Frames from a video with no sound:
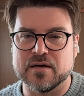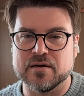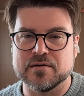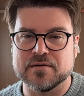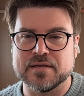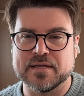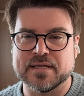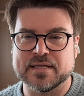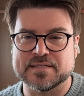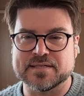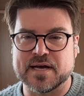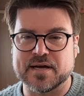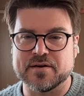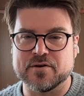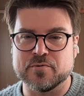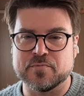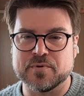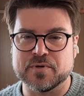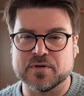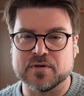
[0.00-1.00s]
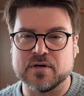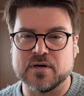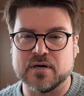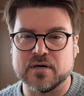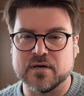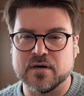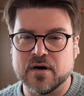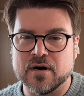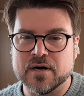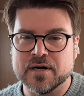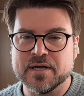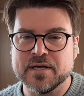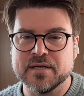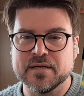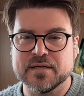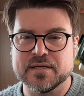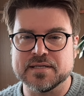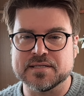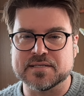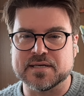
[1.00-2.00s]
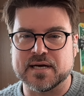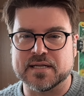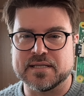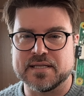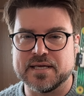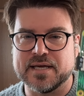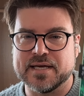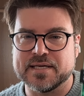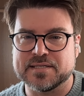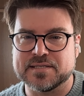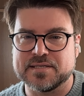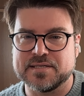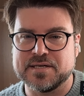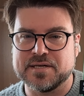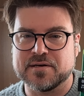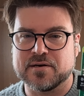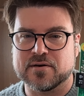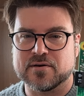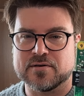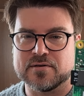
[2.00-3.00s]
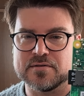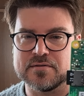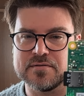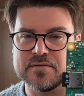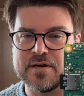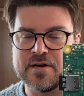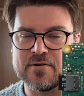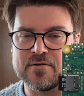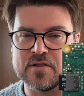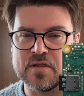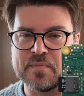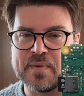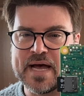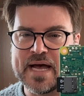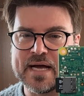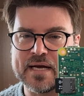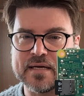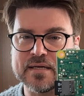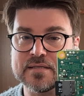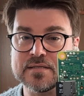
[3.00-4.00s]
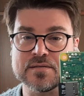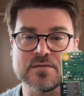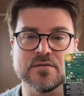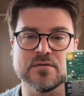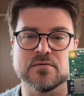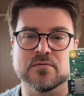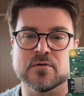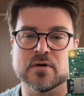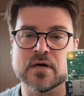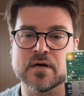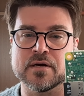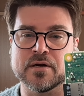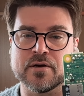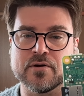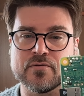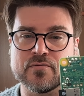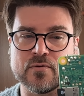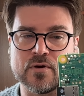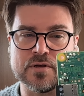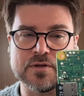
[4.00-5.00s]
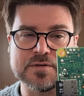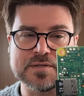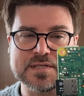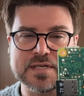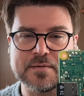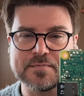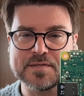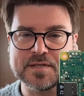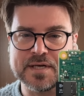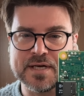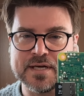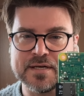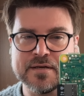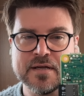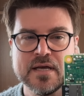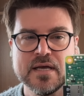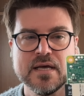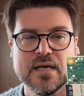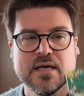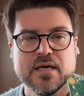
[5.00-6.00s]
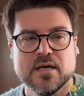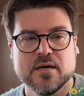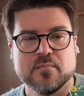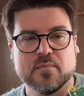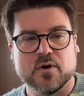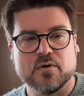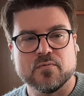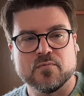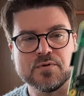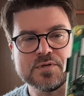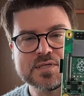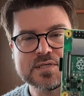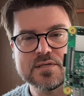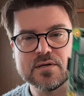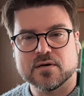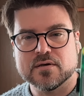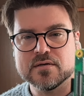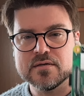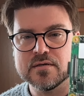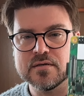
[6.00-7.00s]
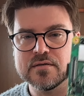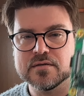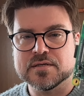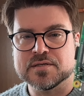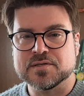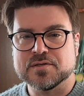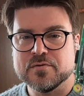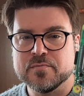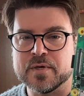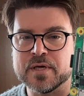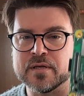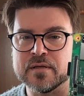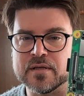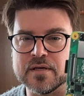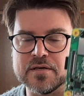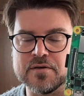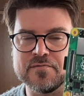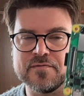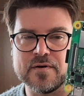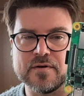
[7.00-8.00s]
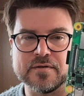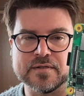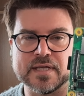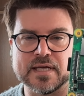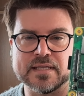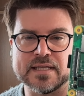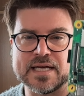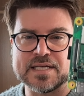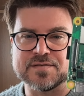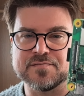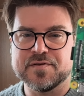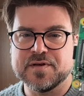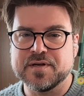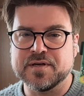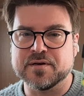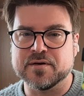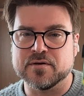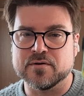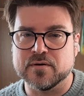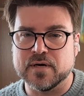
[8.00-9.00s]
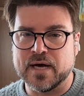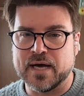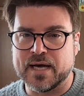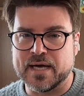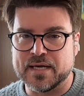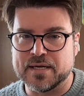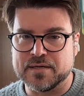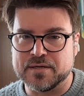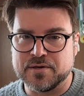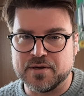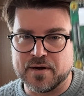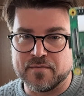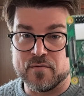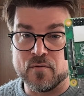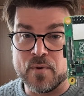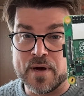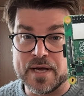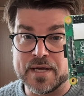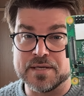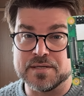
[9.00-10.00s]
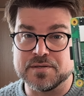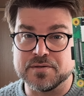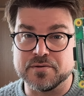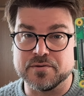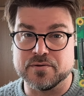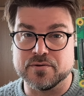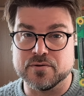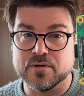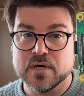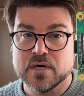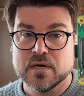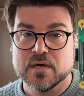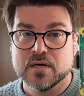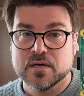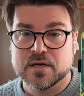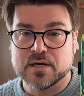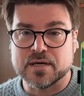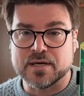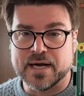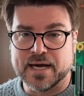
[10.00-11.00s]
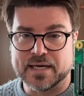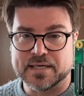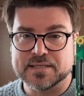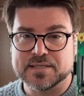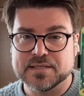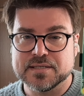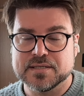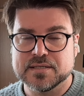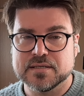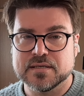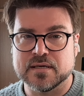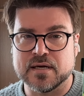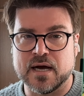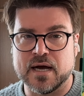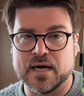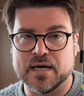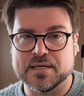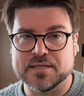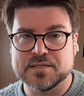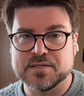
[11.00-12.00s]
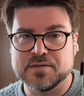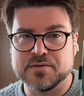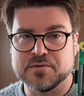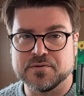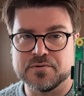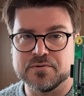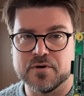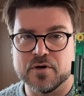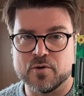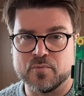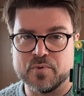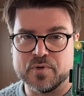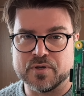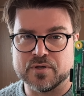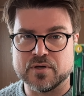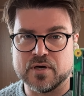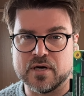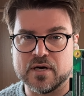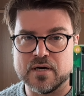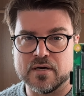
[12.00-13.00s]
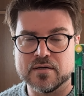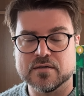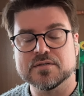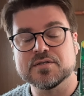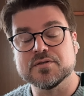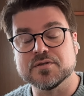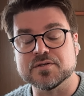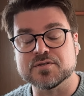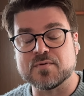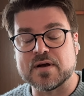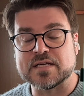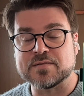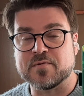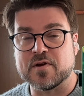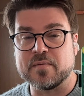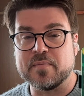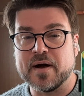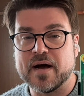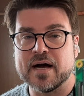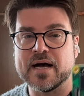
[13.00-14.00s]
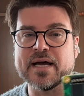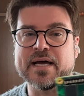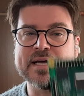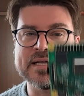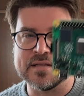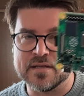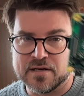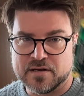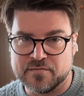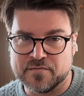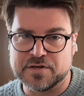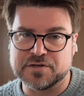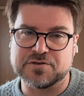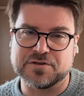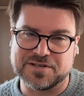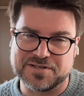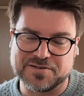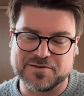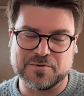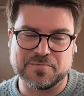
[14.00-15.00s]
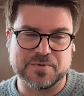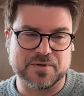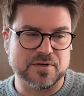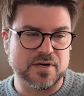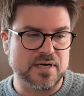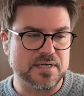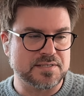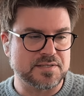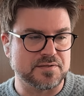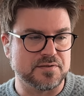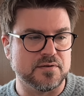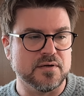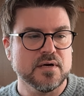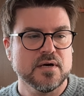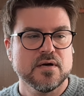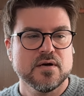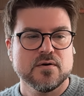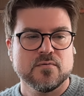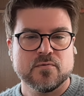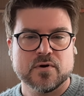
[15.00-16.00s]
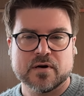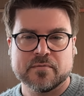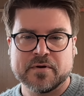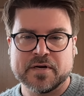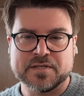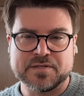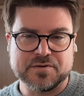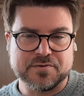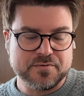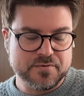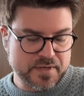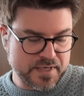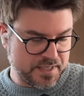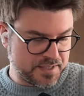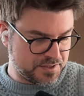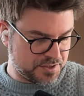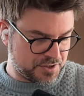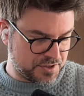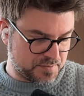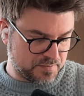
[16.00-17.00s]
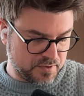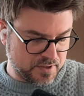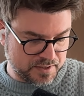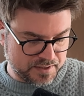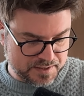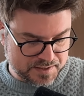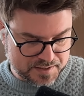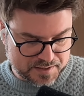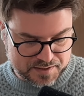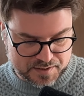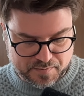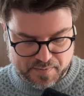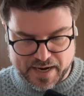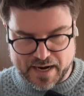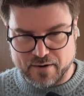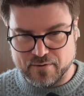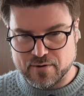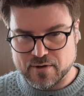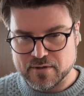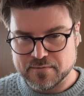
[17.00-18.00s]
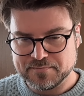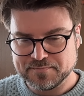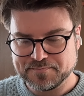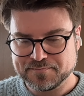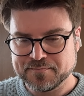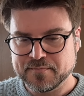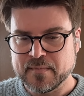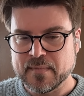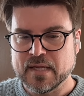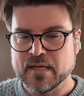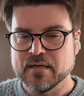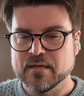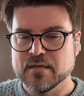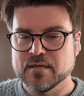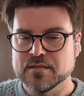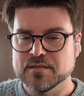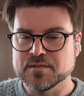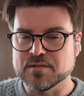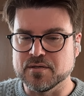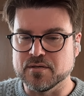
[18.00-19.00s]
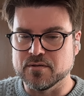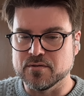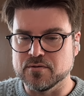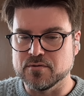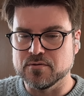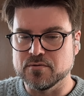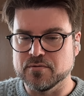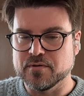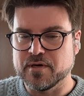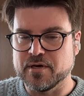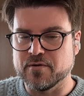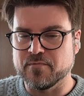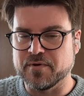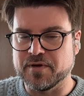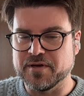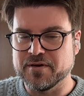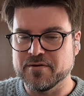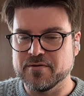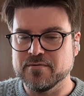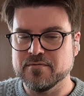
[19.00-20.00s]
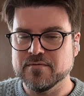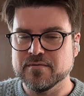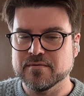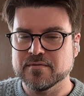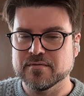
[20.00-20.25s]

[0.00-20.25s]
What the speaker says: It's got OpenClaw on it. It's got the SD card here in the back. So we're not going to go through all those steps again, but we'll start assuming that you followed that last video and you have a way to connect to OpenClaw, to this Raspberry Pi, and then eventually to OpenClaw. So what I'm going to do is just plug this into power. So here we go.